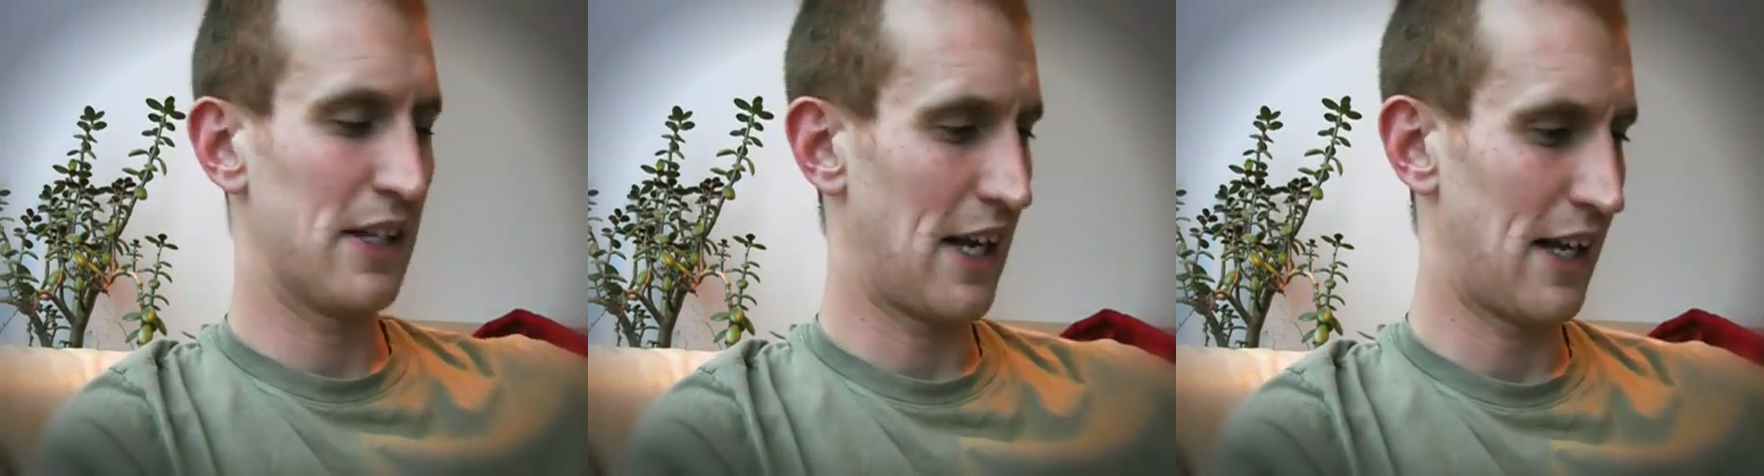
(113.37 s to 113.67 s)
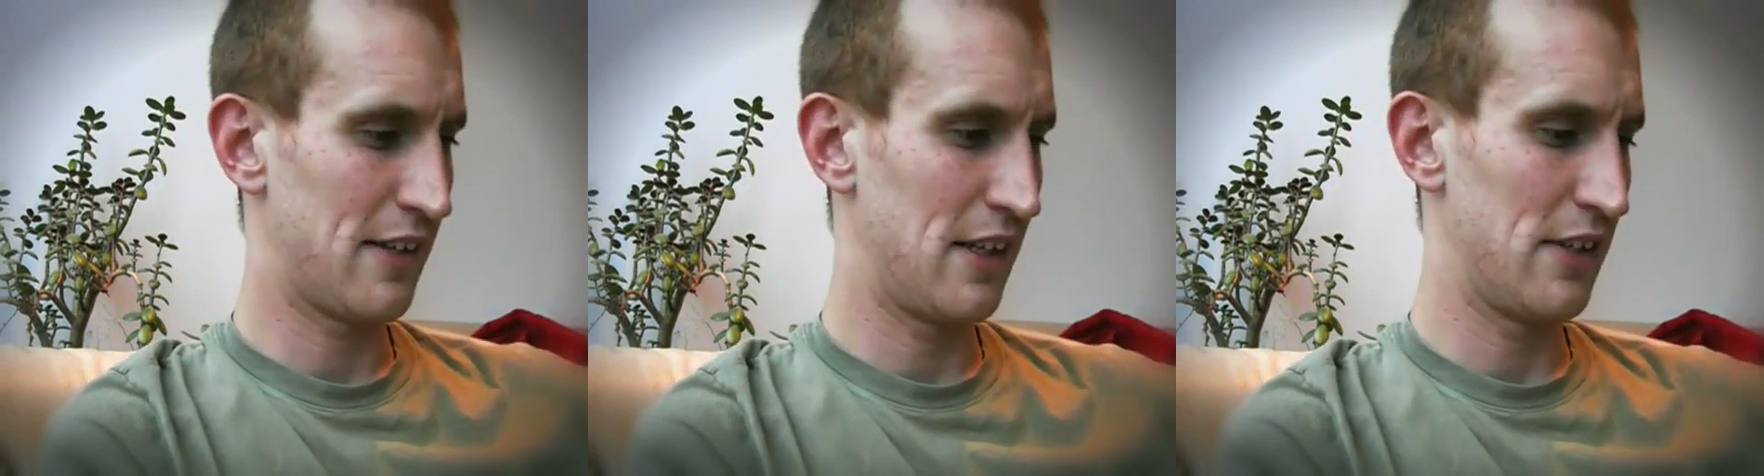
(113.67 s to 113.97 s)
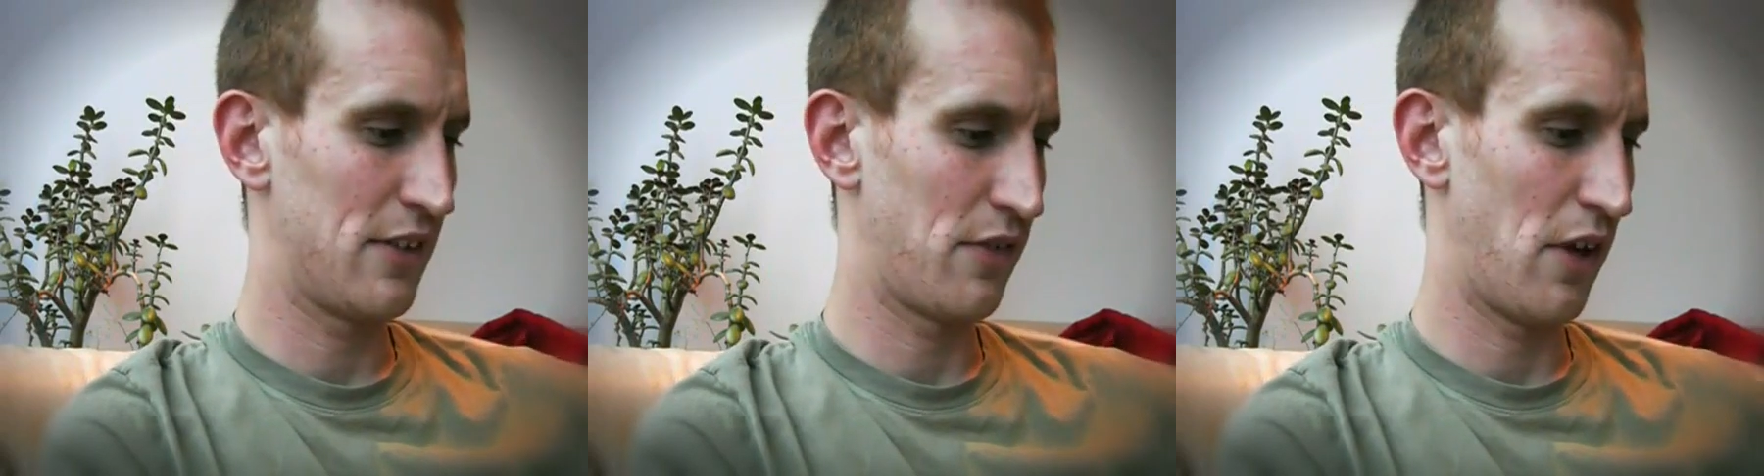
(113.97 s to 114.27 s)

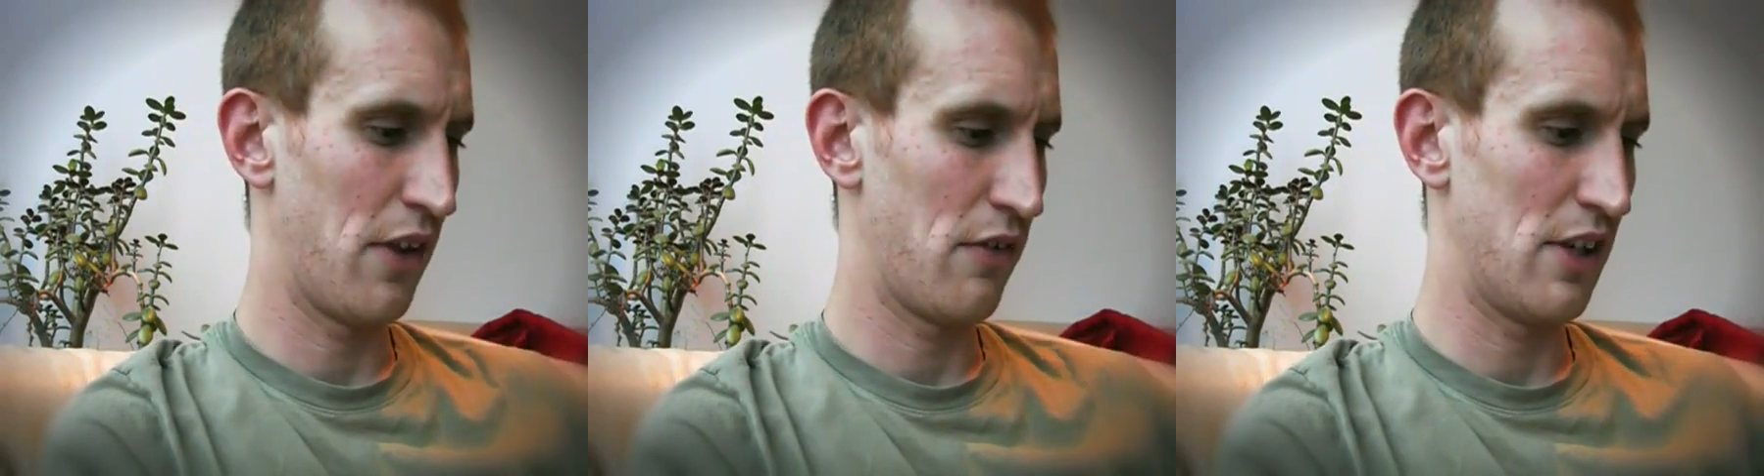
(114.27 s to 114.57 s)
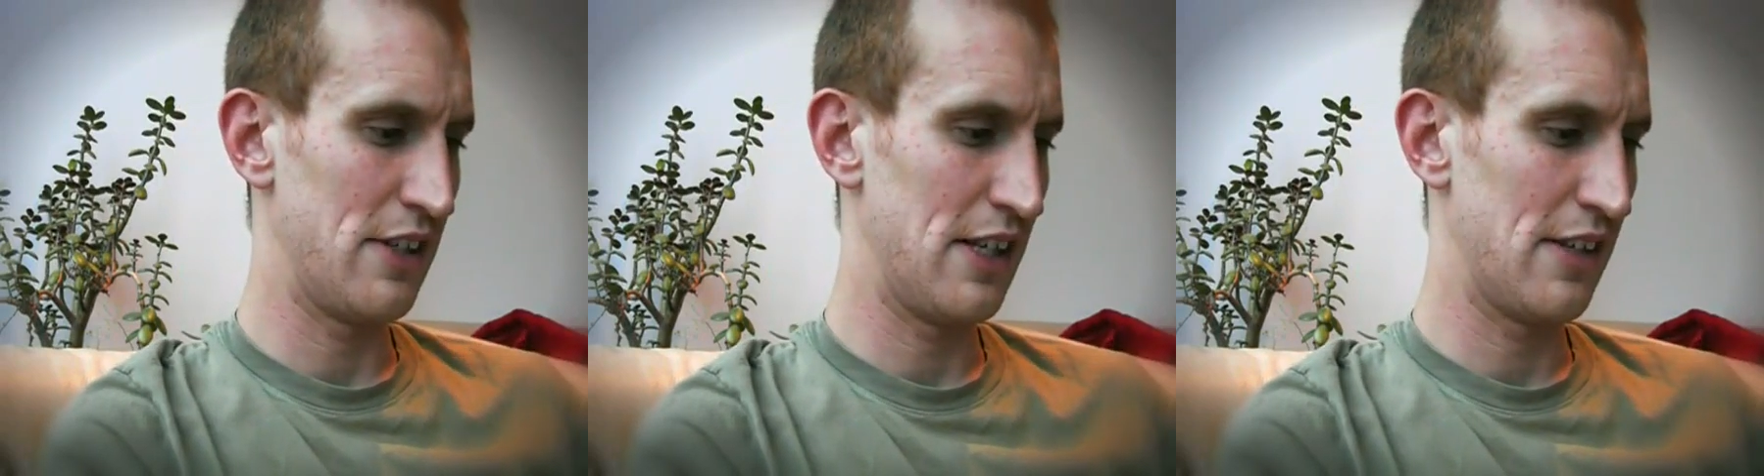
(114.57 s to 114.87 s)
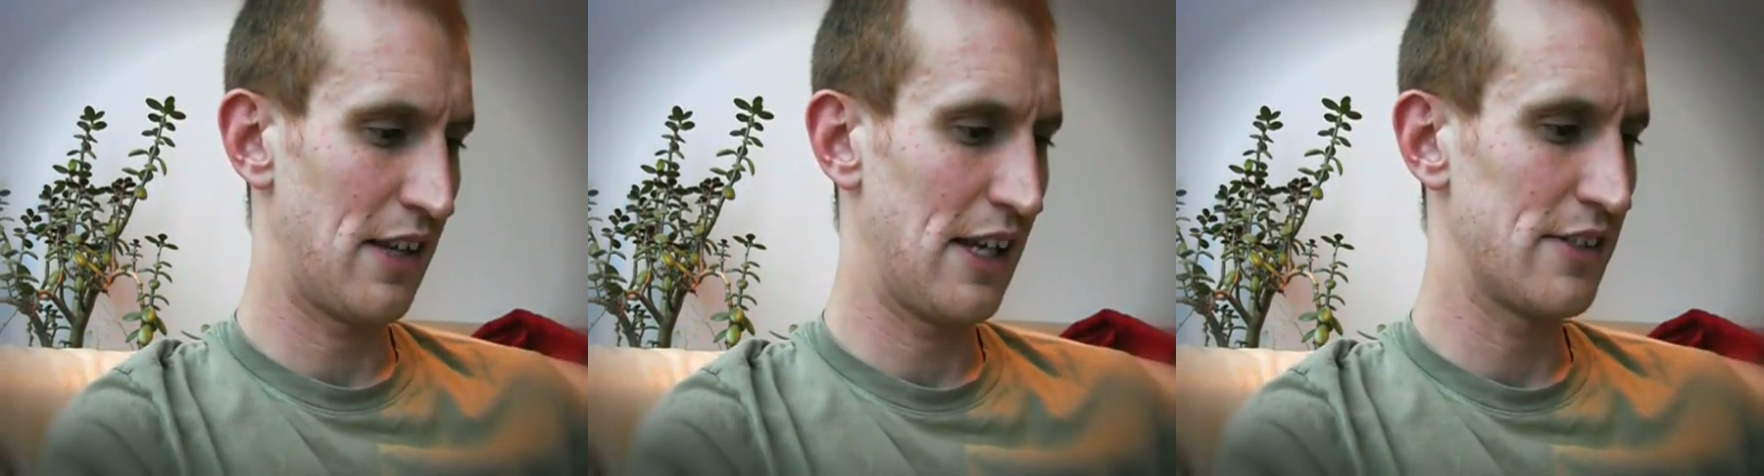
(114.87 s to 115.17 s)
catalyst for other
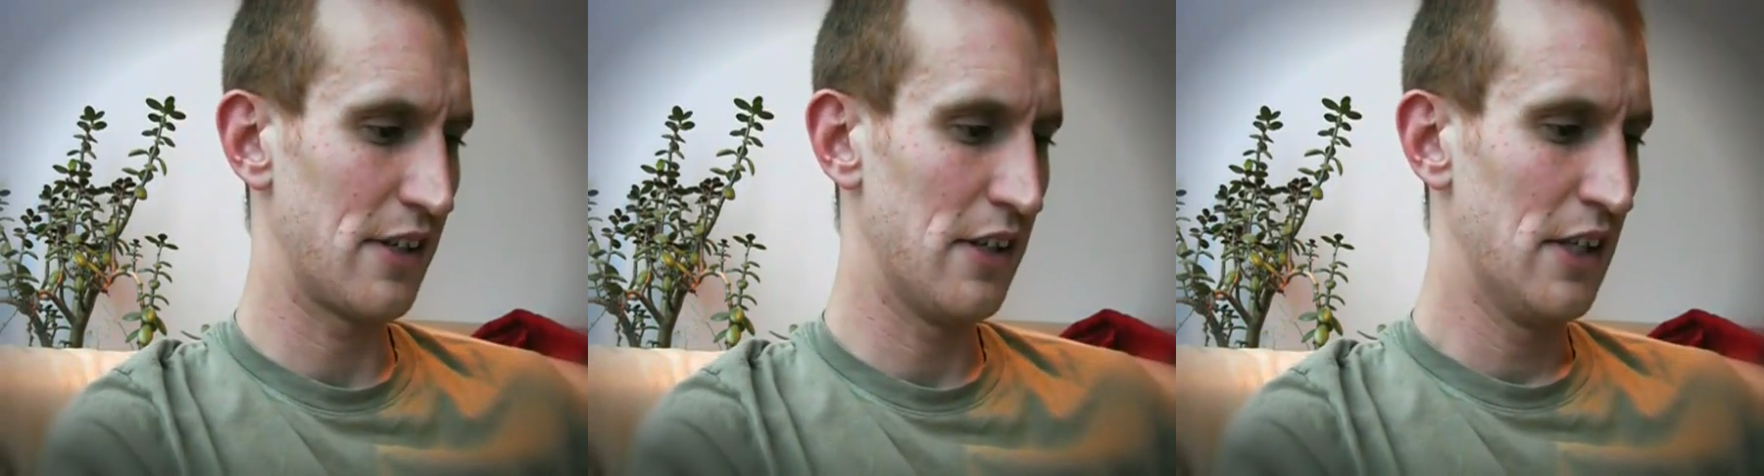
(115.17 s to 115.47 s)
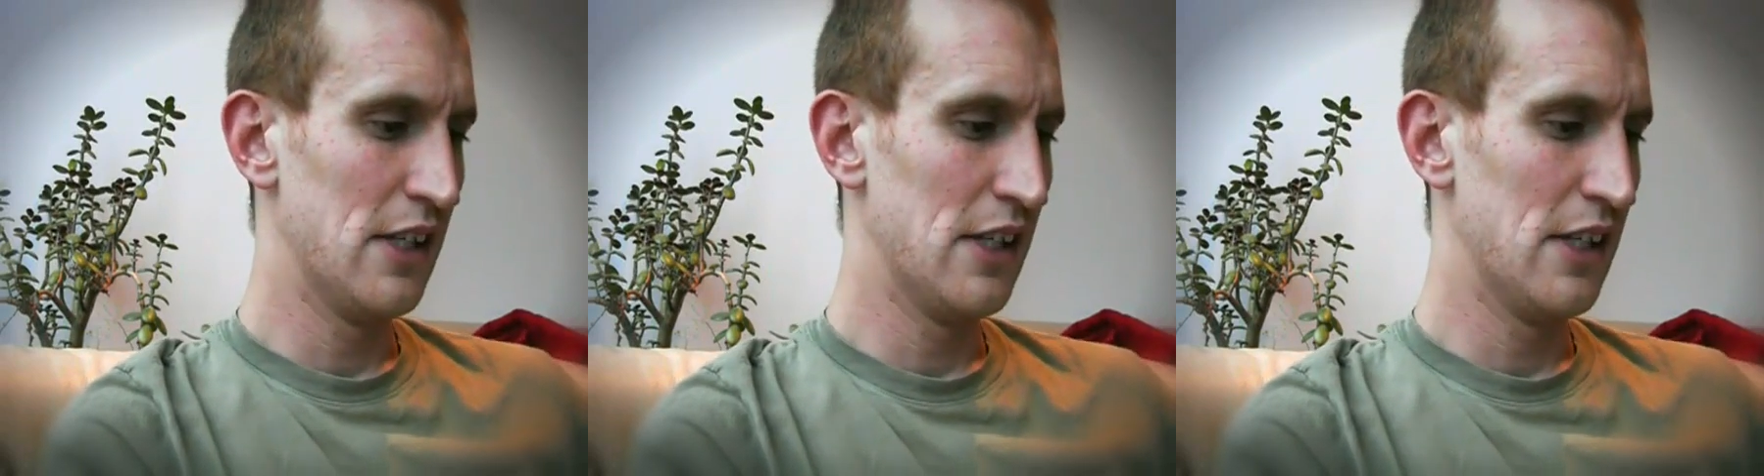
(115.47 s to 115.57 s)
ideas later.